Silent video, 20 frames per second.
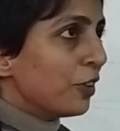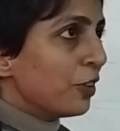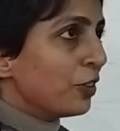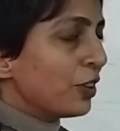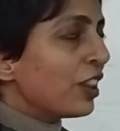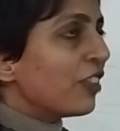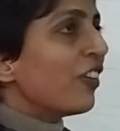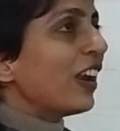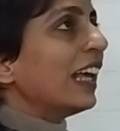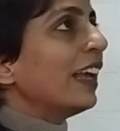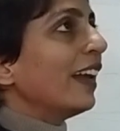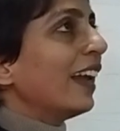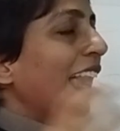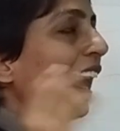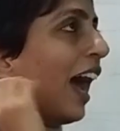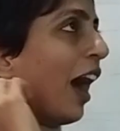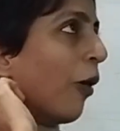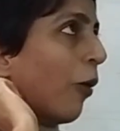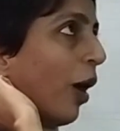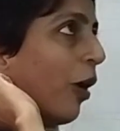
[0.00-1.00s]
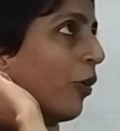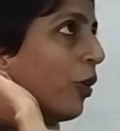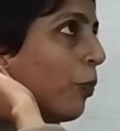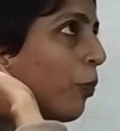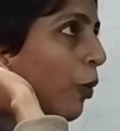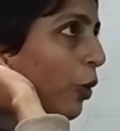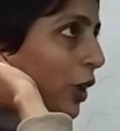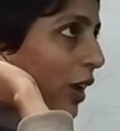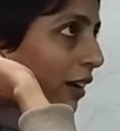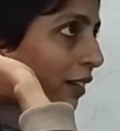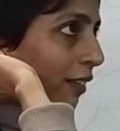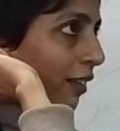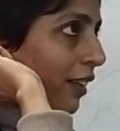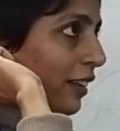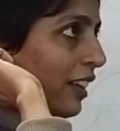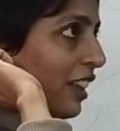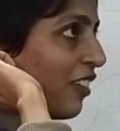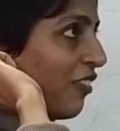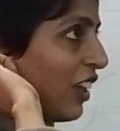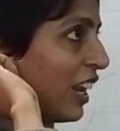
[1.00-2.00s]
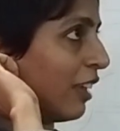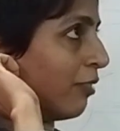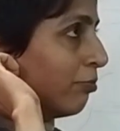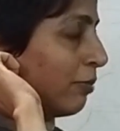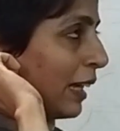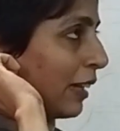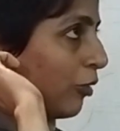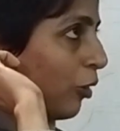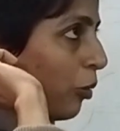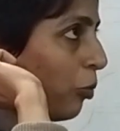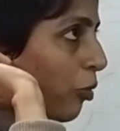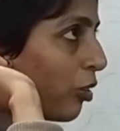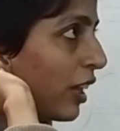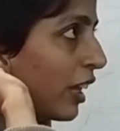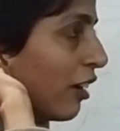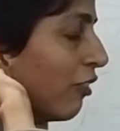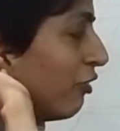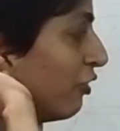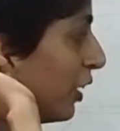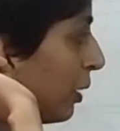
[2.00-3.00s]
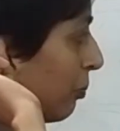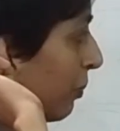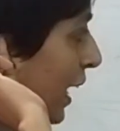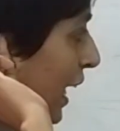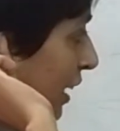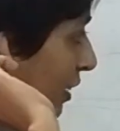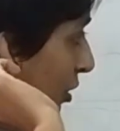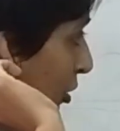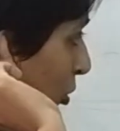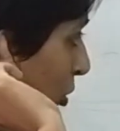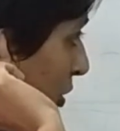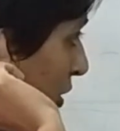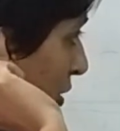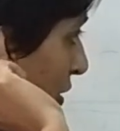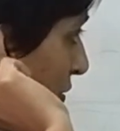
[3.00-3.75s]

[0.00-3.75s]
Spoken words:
very, how to put it? This is a very, almost like a film-like story